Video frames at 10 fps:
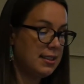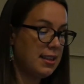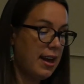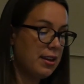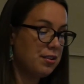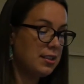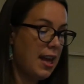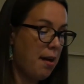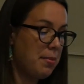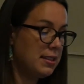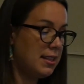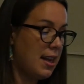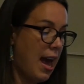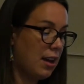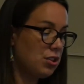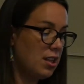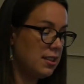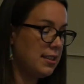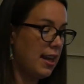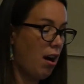desires, habits, and
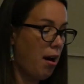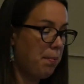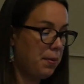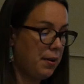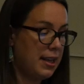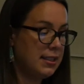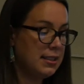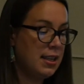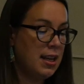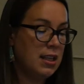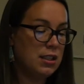actions that operates